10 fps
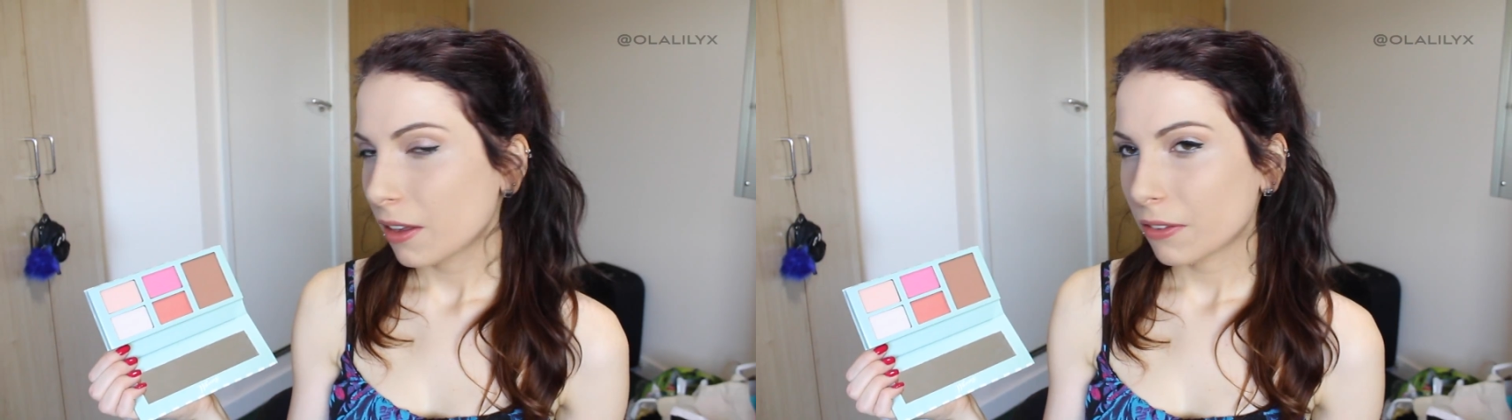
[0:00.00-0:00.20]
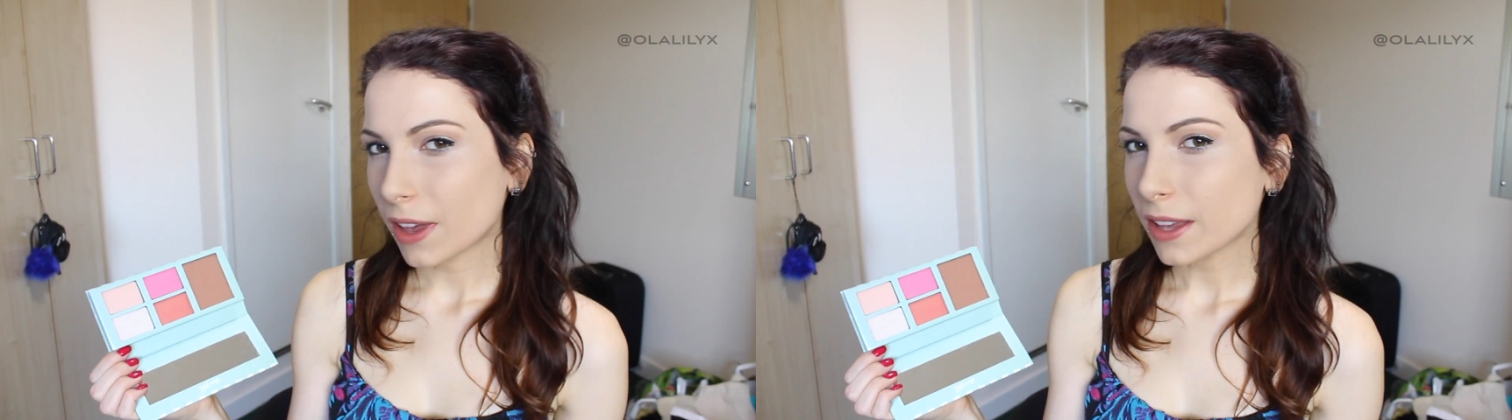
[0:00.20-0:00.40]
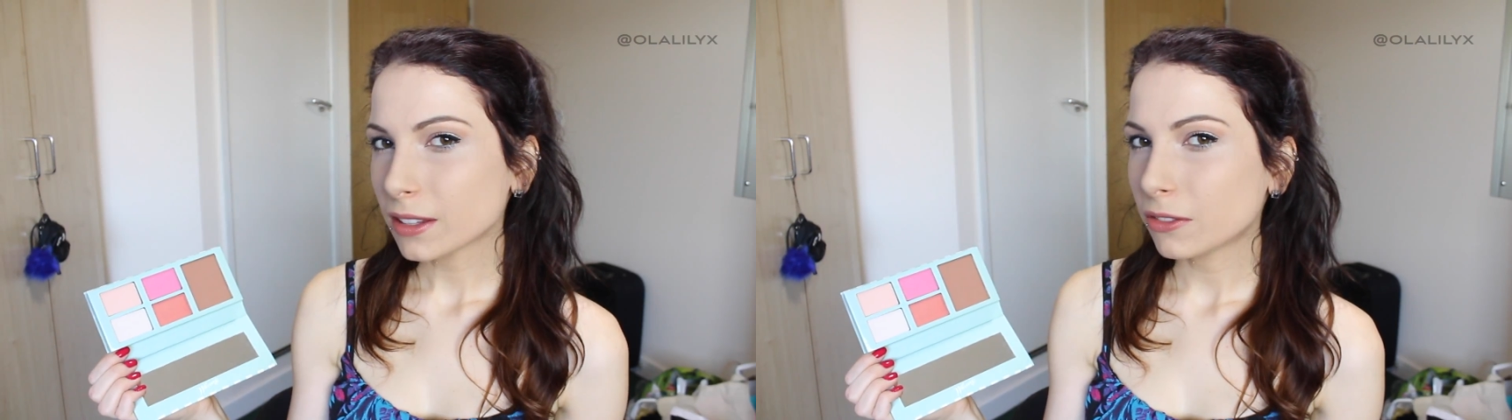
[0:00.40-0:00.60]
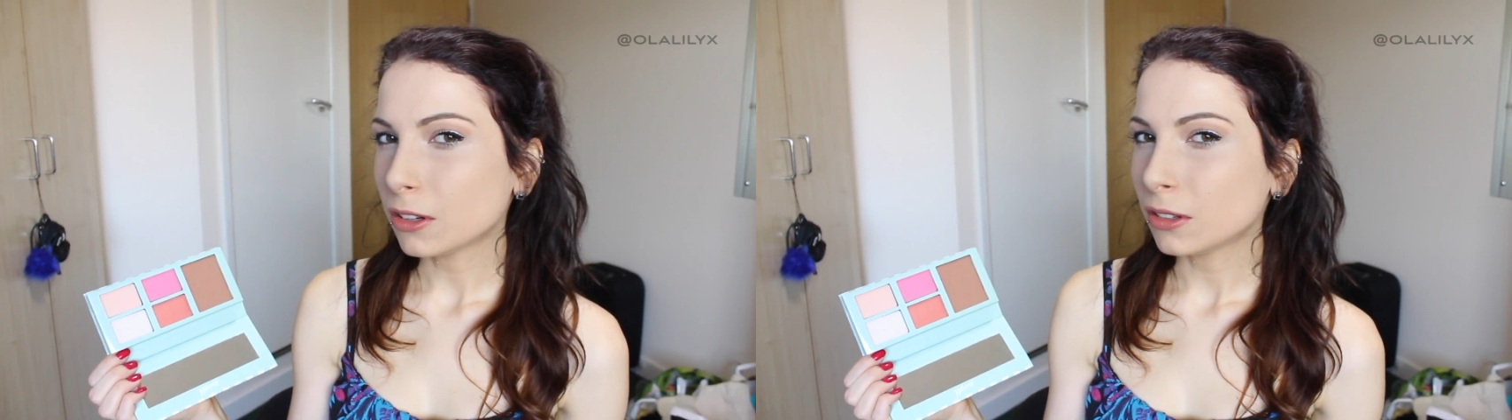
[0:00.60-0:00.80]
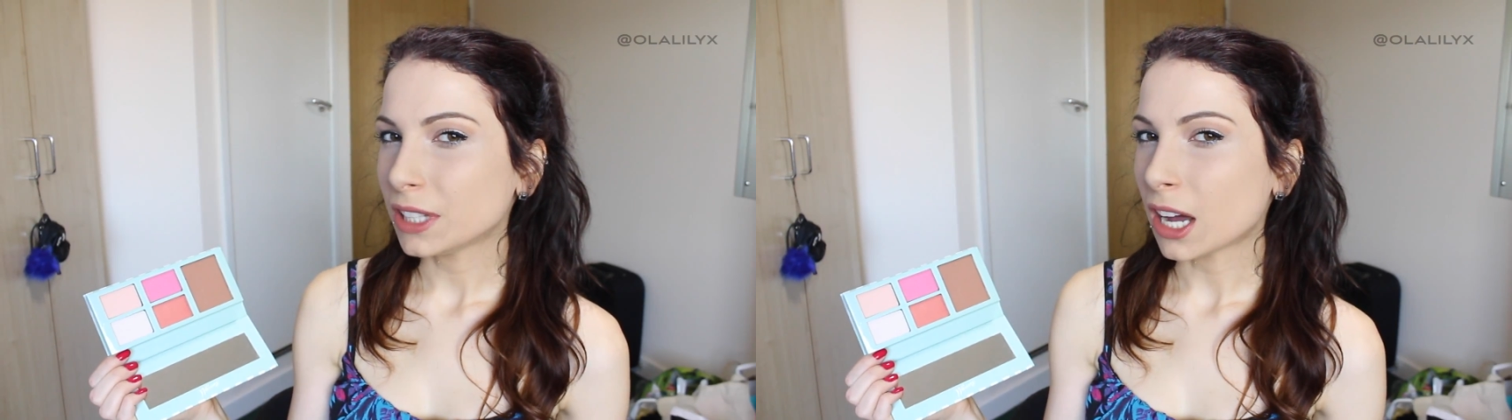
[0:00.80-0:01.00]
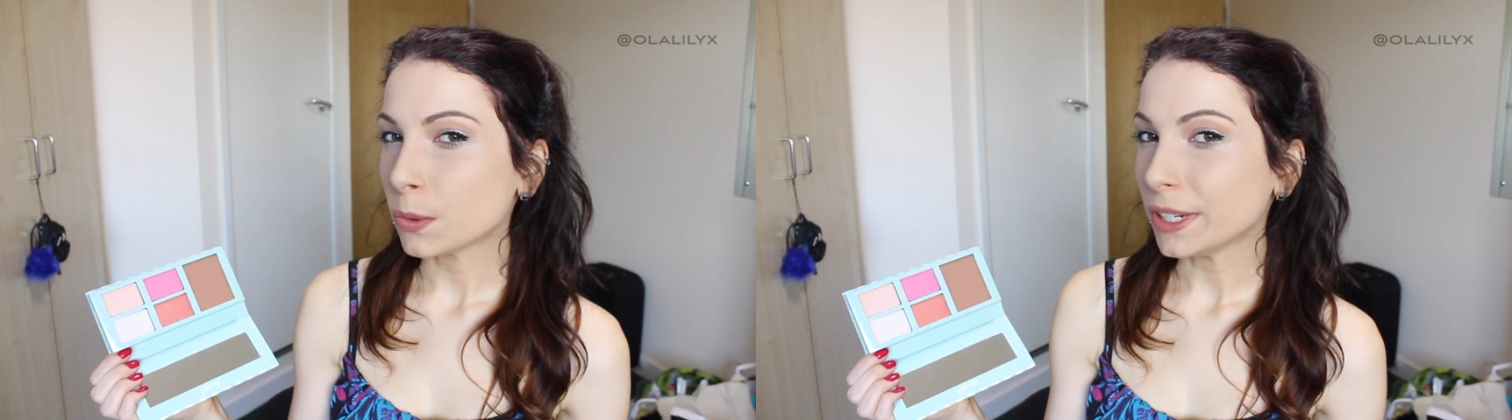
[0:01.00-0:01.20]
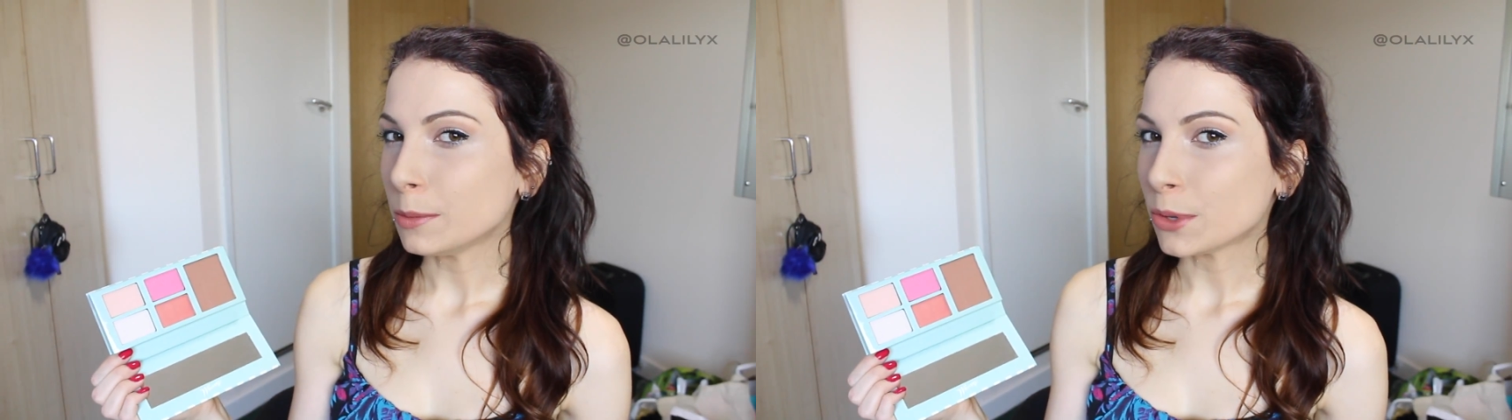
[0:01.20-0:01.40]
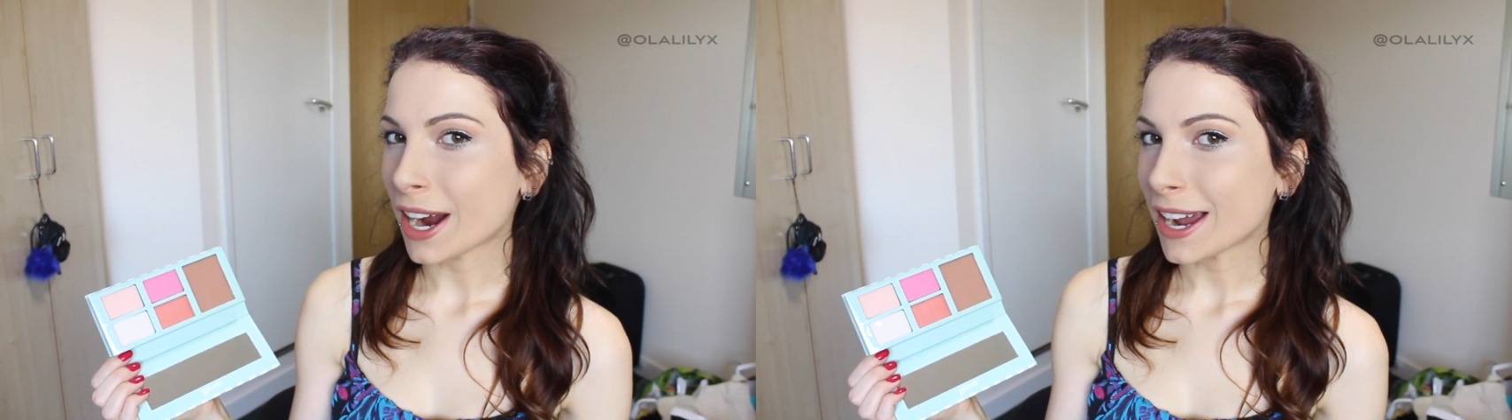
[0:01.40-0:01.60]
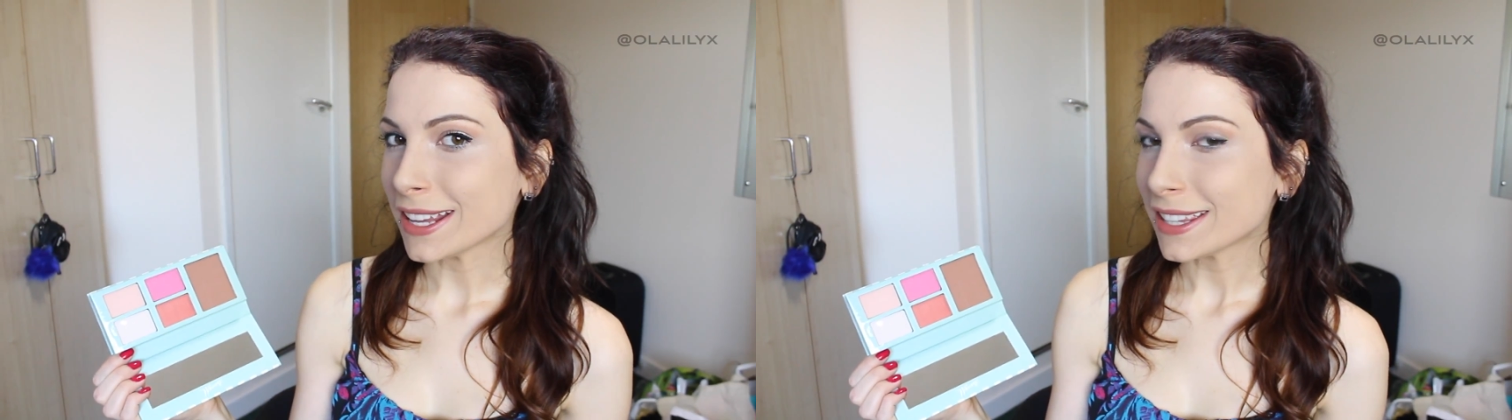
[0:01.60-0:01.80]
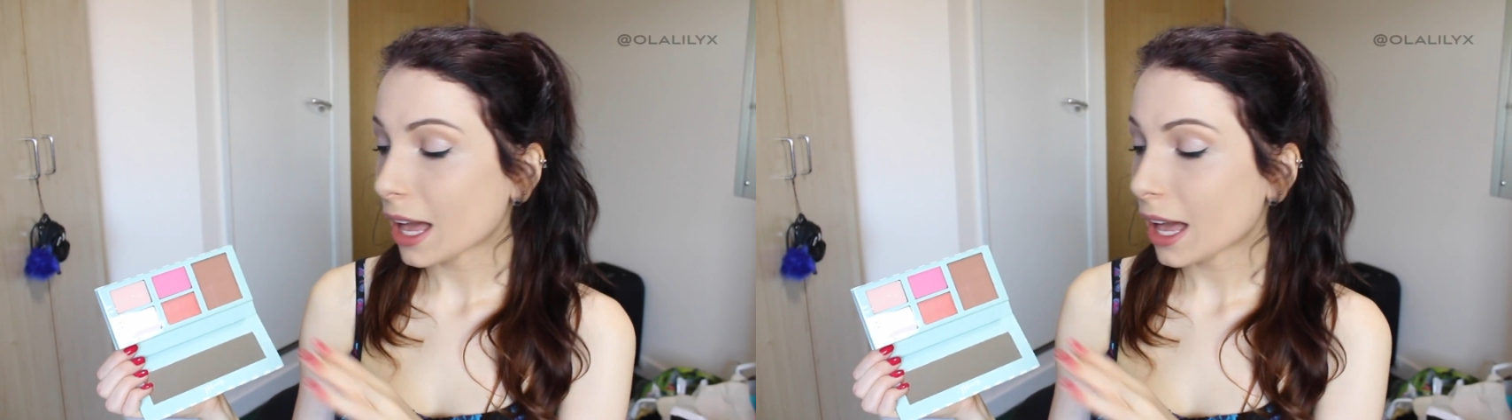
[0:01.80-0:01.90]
First of all, they're really bright.